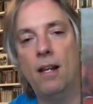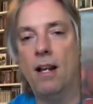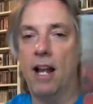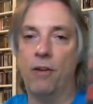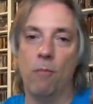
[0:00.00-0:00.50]

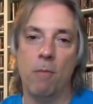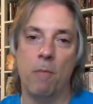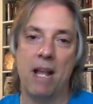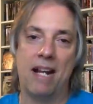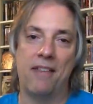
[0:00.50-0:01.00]
I can remember
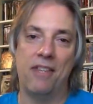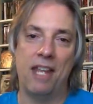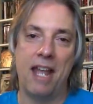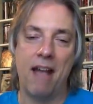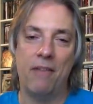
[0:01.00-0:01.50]
back in the
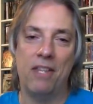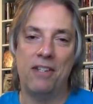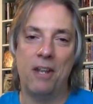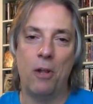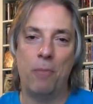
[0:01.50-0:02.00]
day having
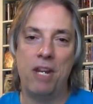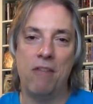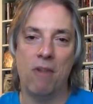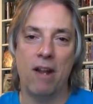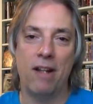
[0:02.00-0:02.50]
this LP,
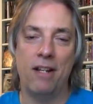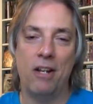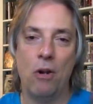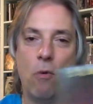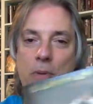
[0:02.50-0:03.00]
right? You know,
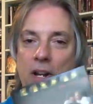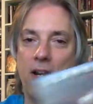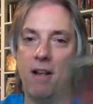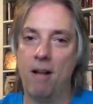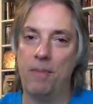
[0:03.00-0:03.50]
you open
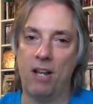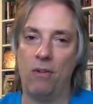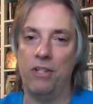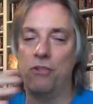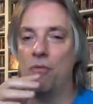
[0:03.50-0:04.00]
it up, it's got
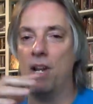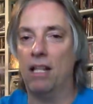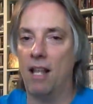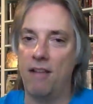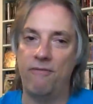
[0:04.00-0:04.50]
all these great
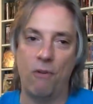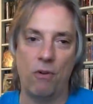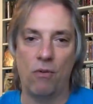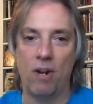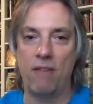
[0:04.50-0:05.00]
live
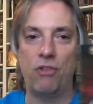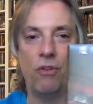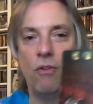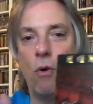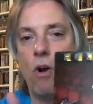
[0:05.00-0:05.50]
photographs, you
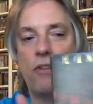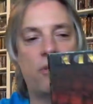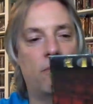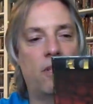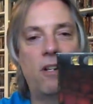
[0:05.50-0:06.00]
know, the
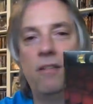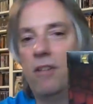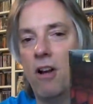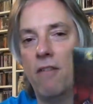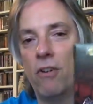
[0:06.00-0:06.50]
awesome c-
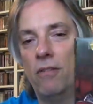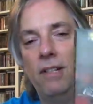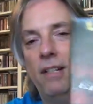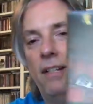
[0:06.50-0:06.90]
cover.